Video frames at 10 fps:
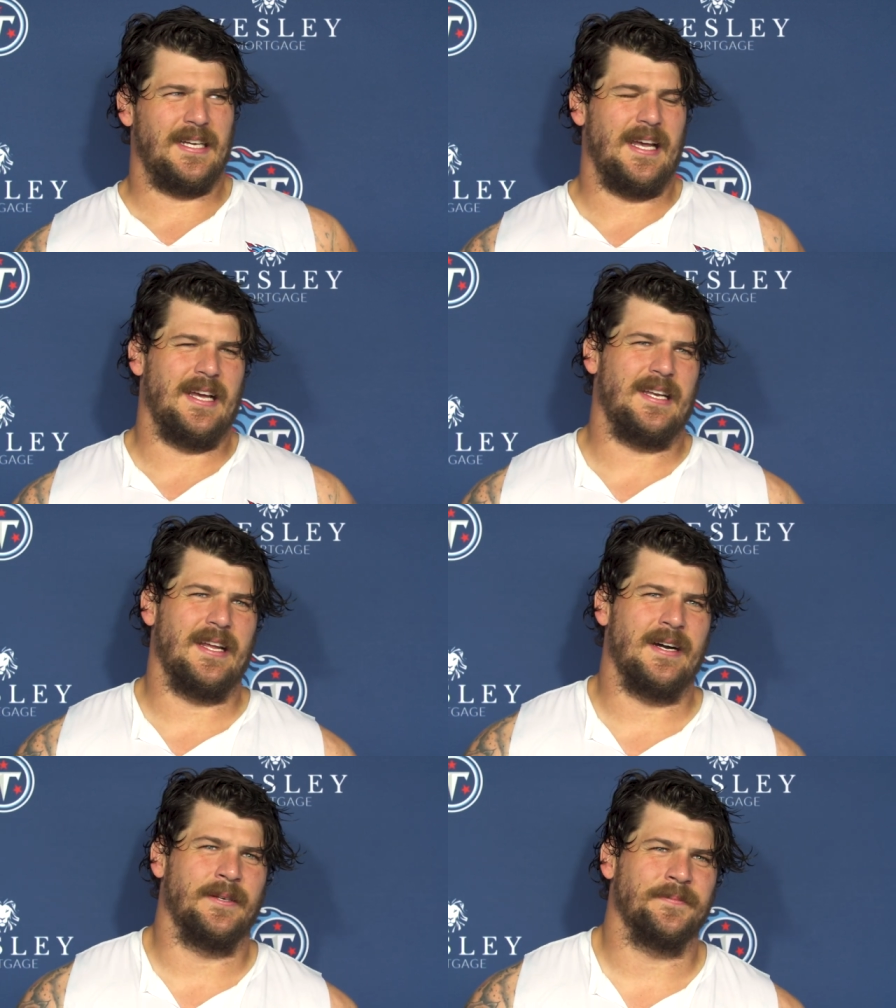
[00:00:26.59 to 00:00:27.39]

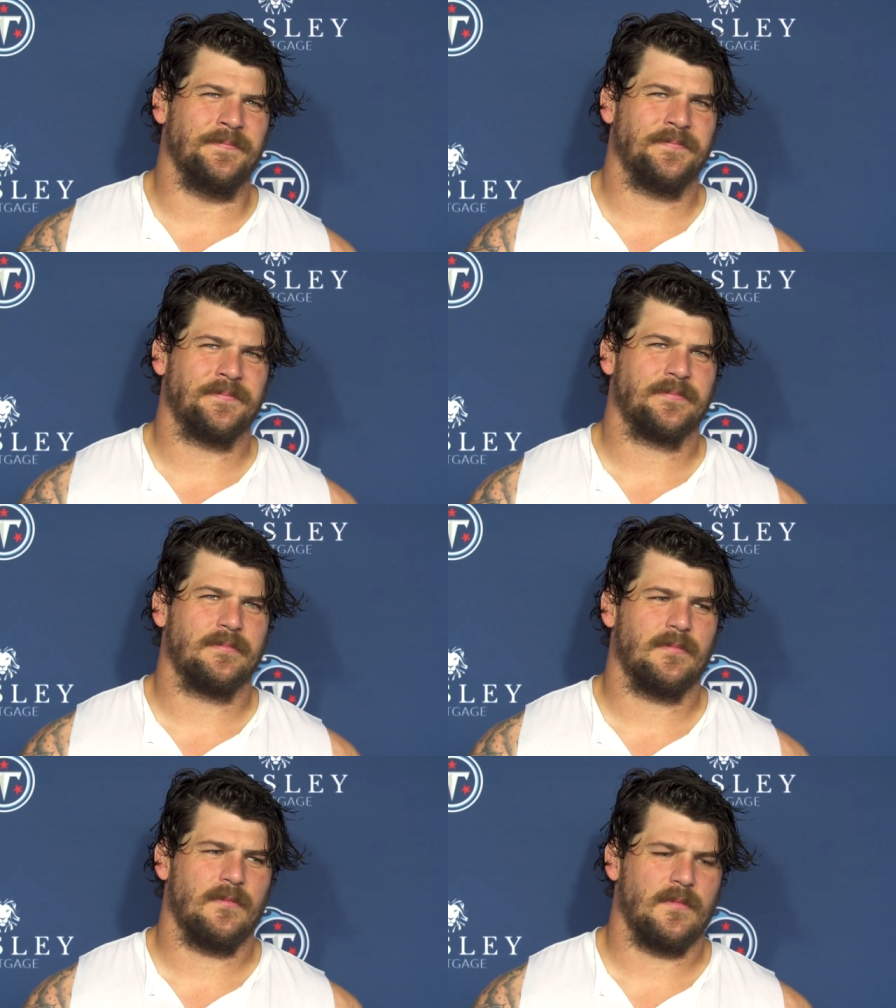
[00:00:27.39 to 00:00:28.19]
And
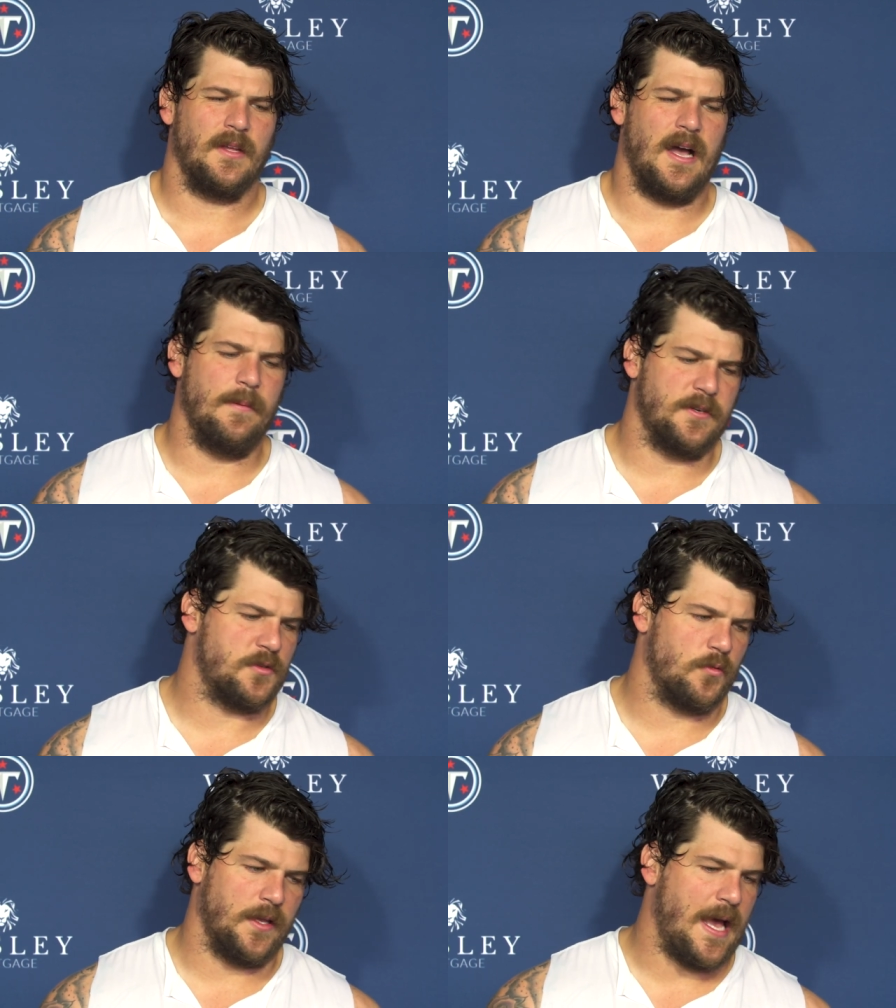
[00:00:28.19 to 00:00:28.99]
I'm
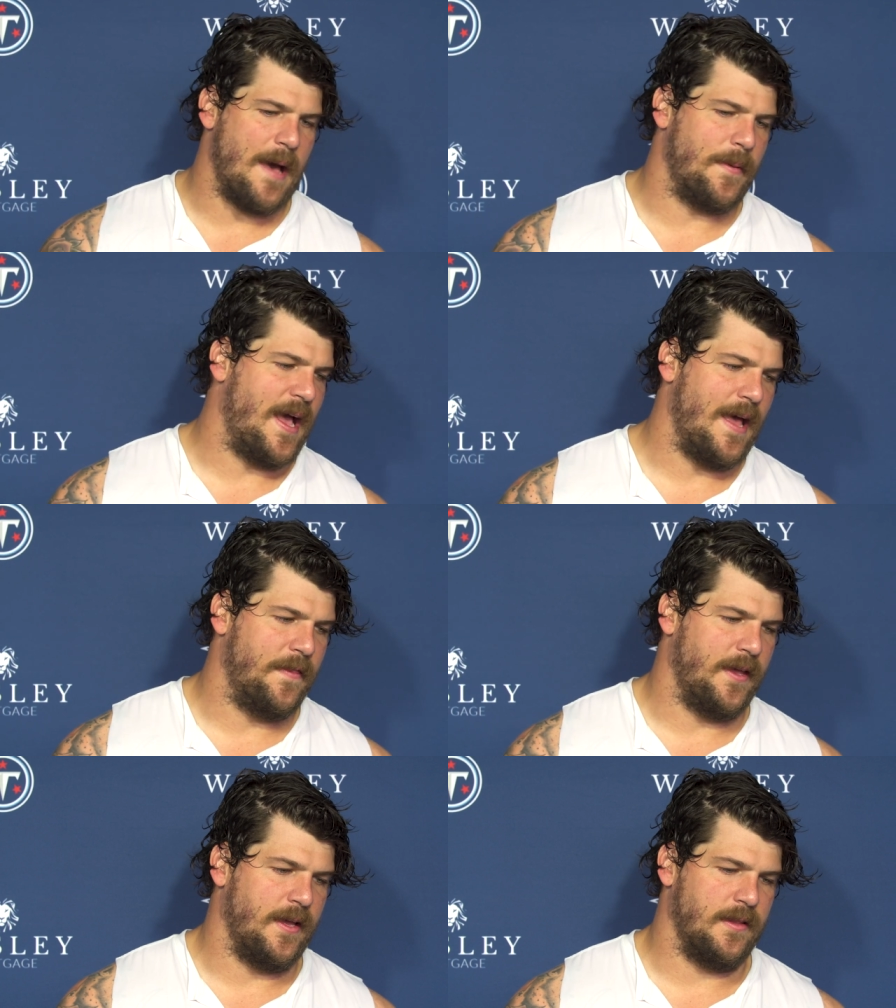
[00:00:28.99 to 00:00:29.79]
just really happy I had
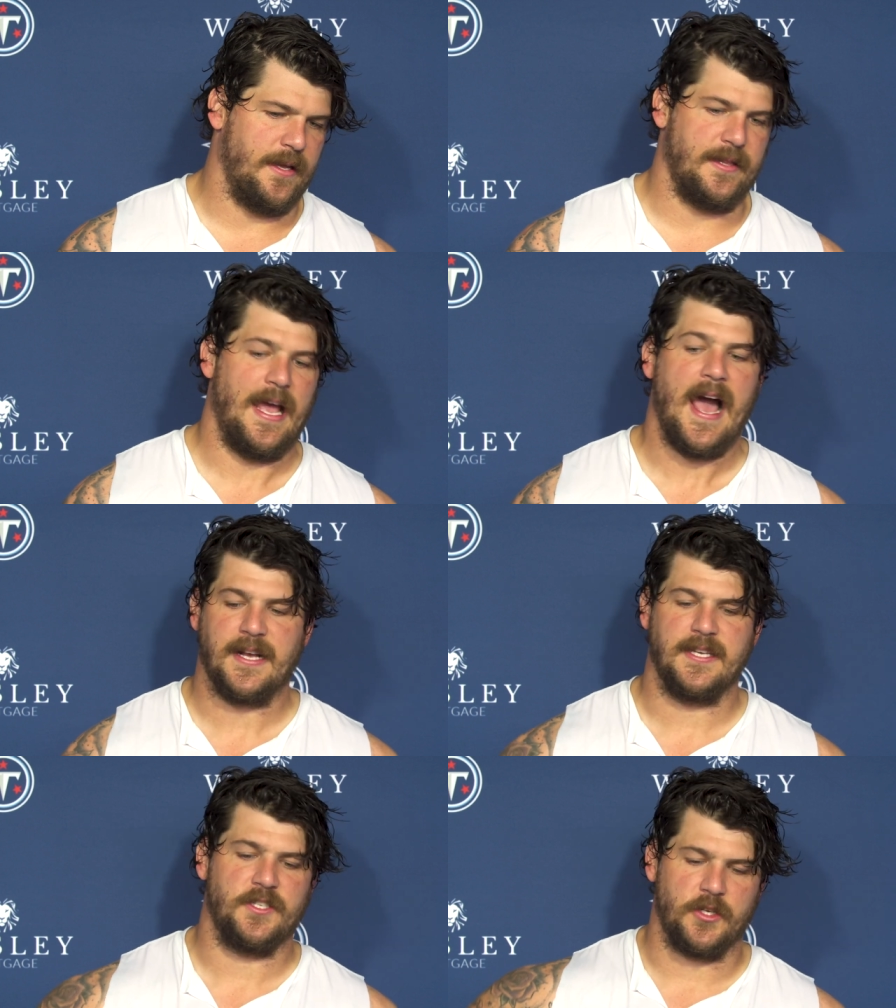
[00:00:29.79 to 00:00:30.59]
the
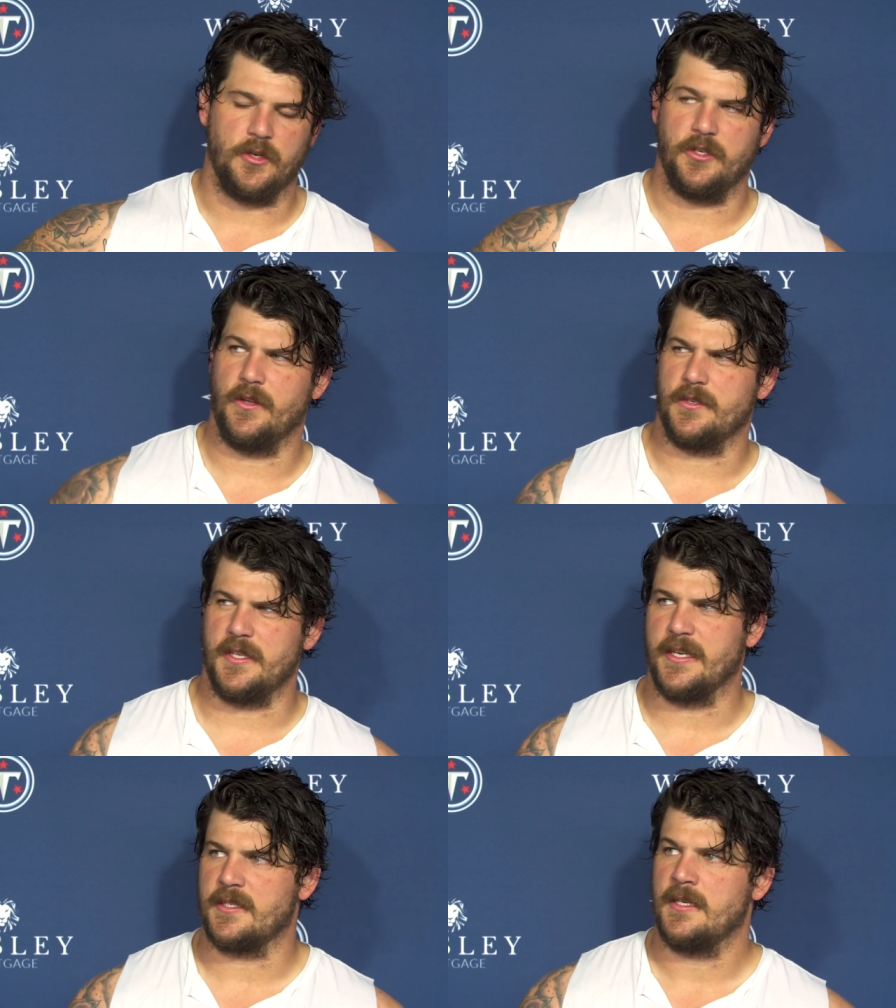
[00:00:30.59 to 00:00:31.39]
access to go do those
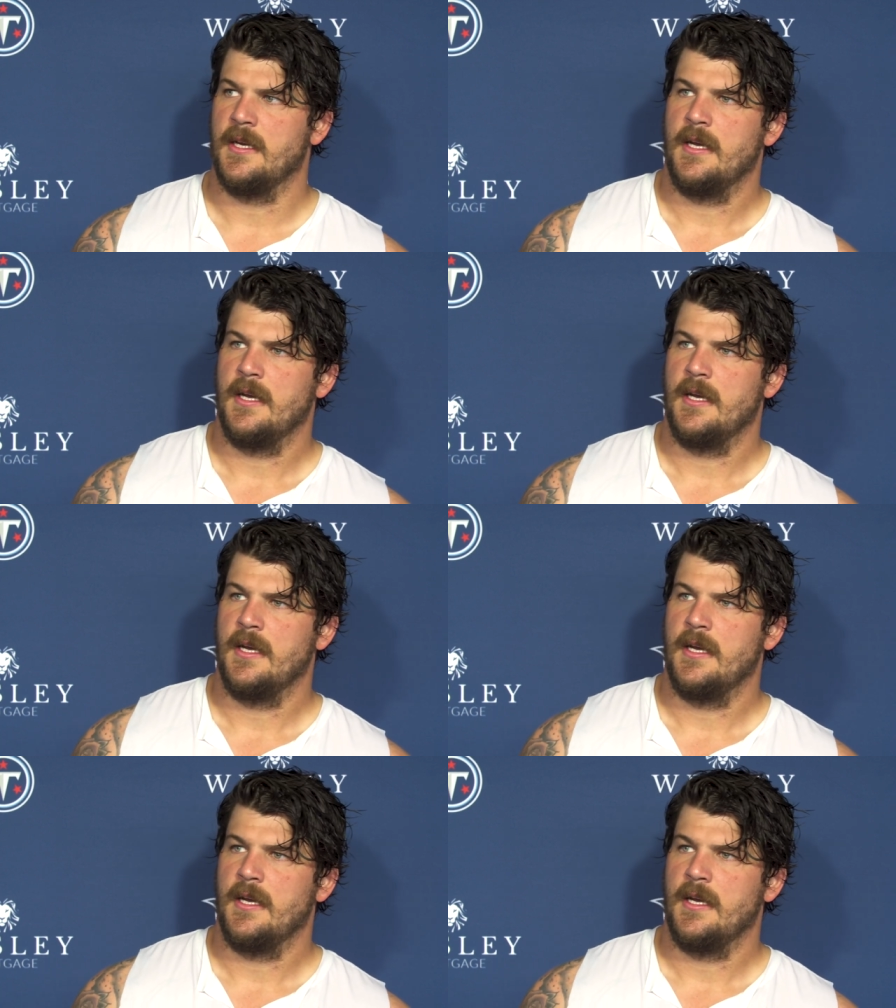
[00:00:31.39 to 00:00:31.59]
things.